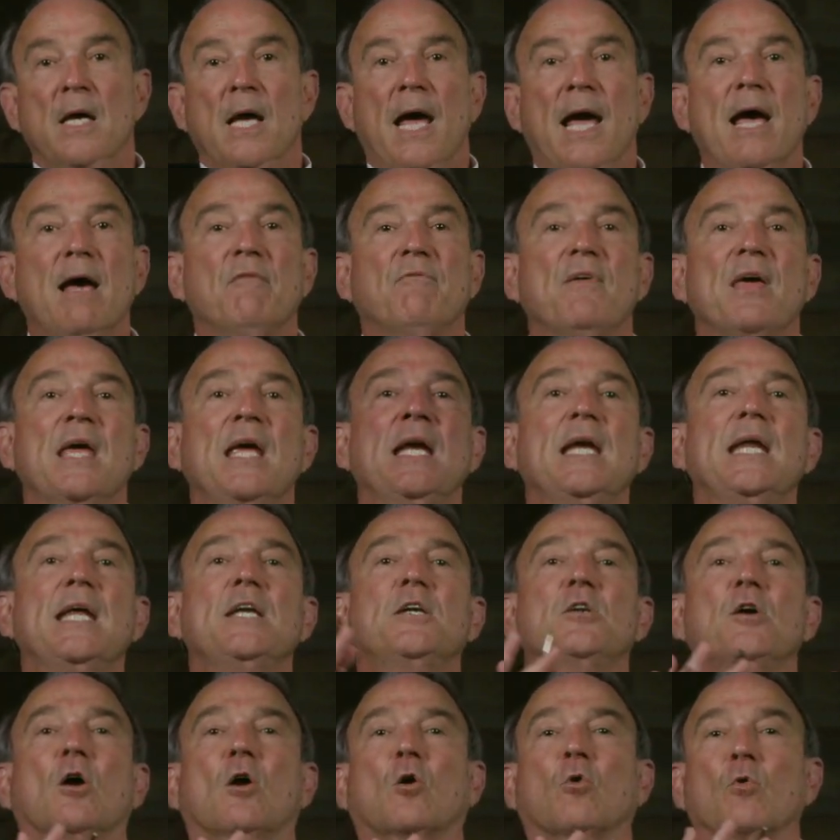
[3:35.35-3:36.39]
have any
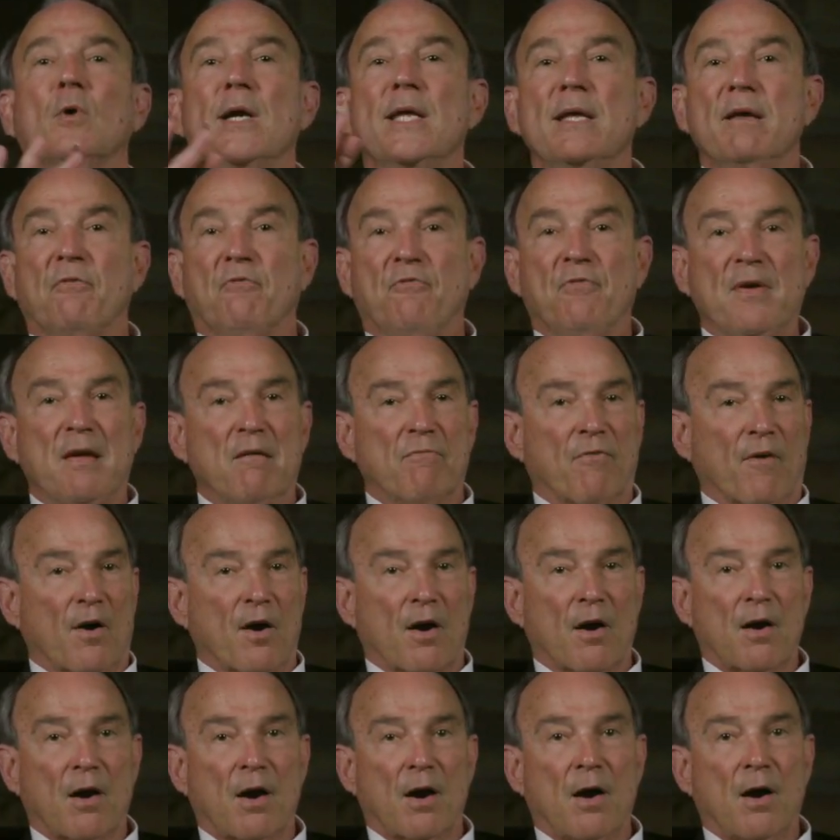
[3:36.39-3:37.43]
degree of
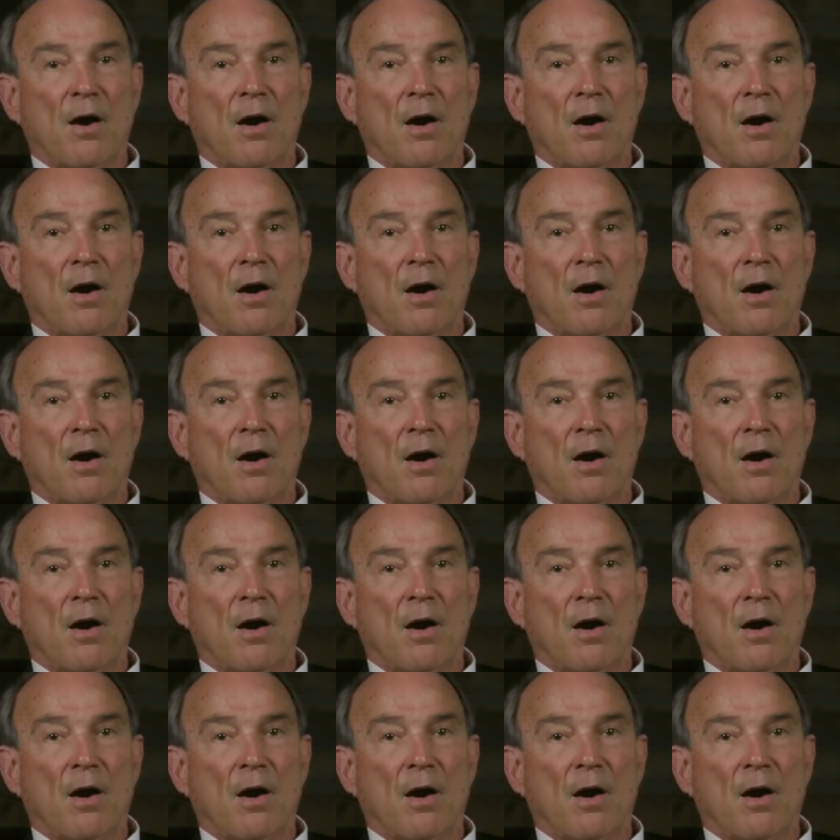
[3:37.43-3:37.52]
fever,